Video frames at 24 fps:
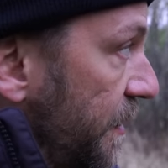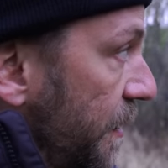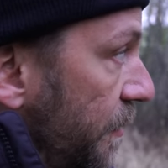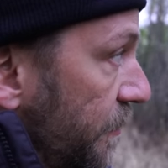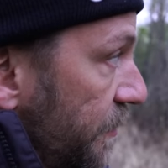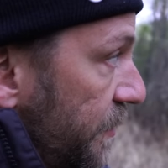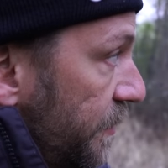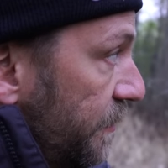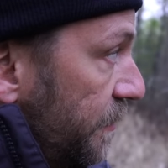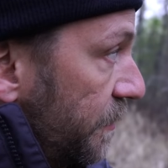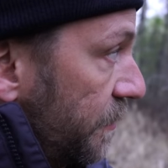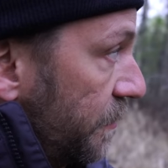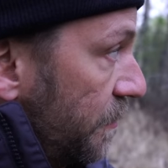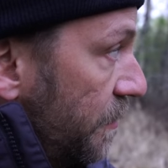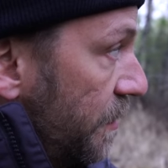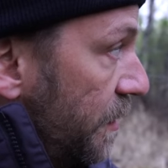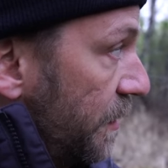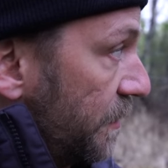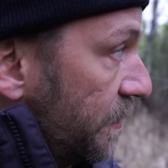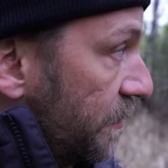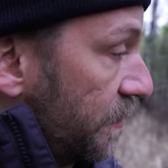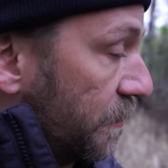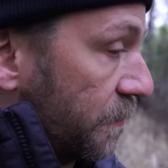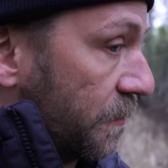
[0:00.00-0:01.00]
house is
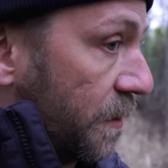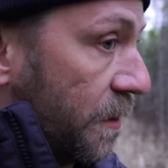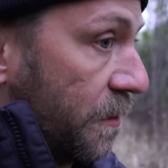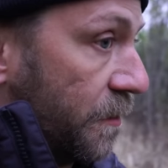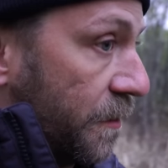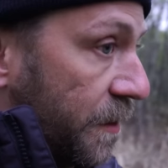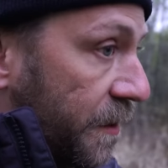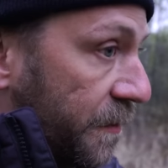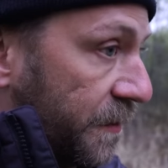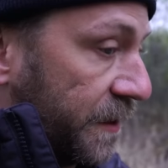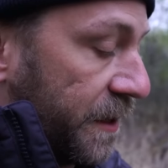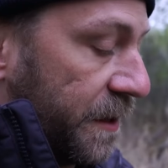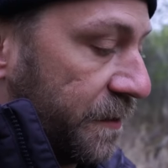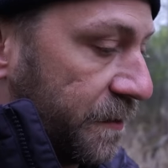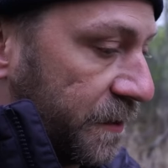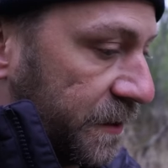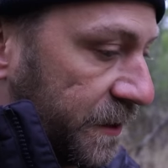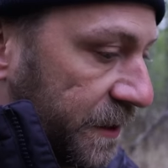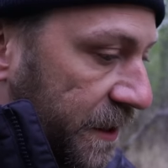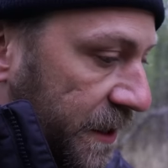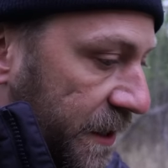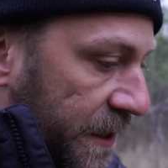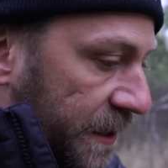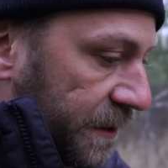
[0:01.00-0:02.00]
across the road on the other
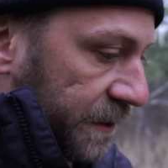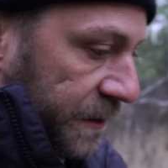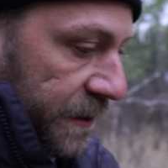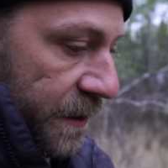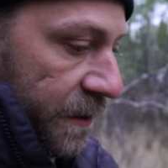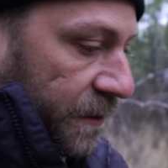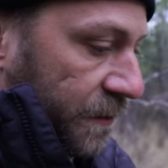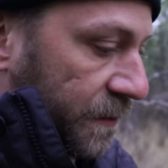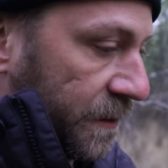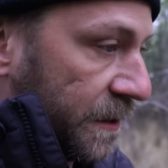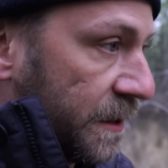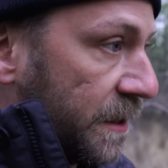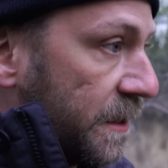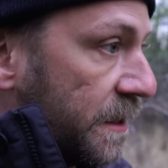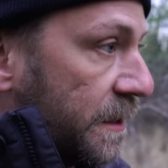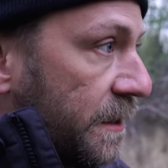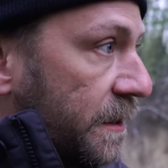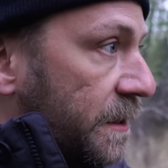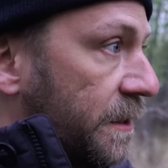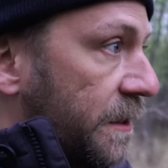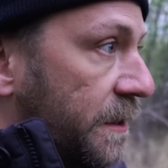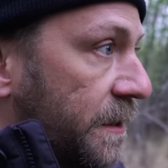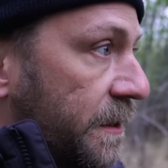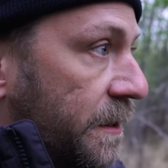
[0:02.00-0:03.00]
side, so
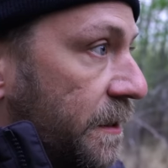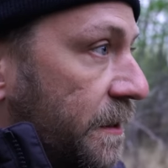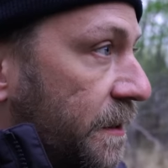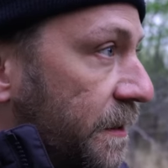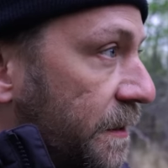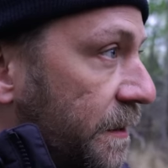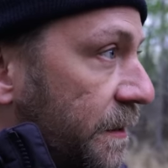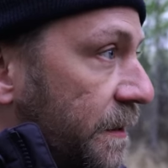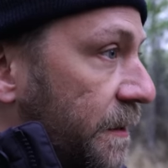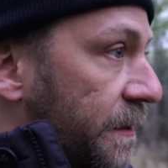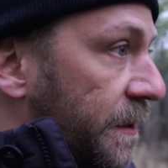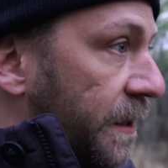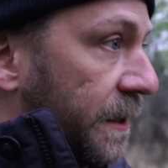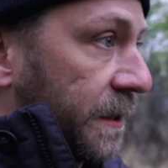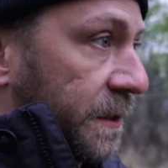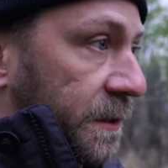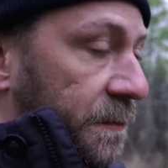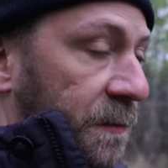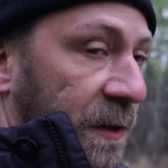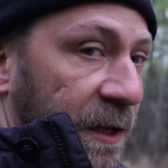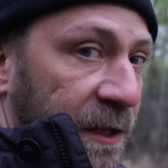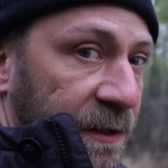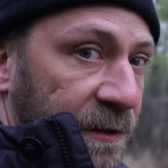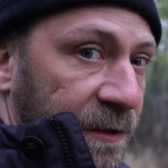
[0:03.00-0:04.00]
that
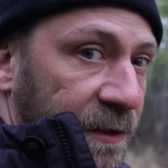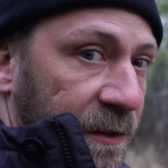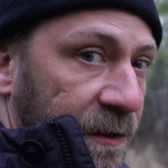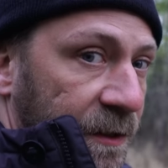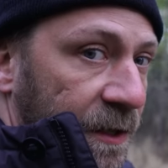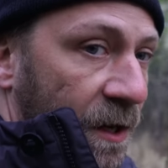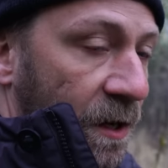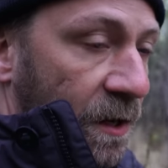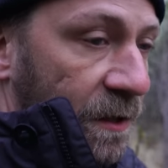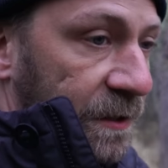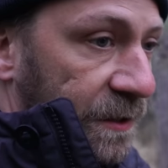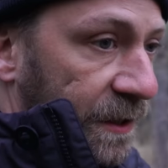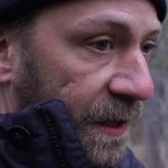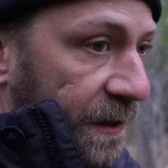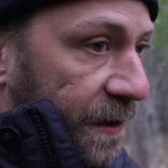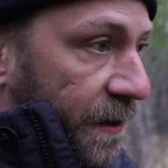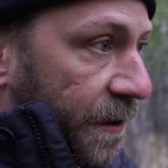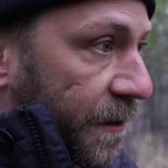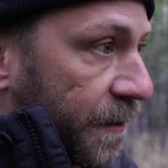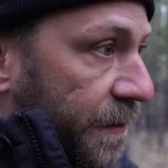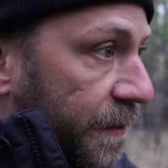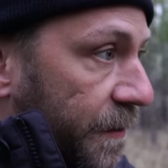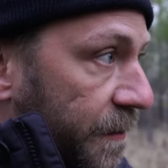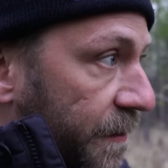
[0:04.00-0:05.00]
explains the dogs I
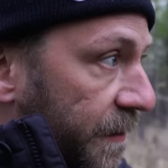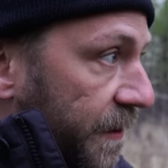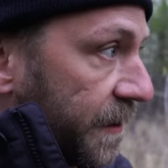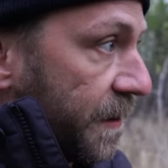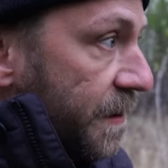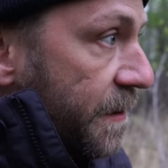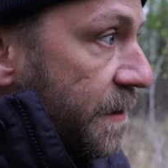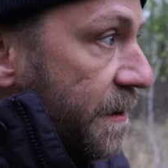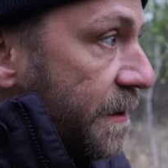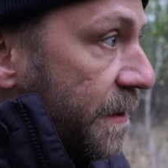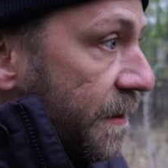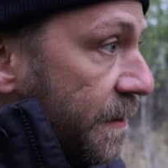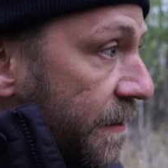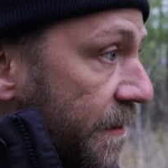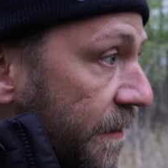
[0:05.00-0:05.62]
heard earlier.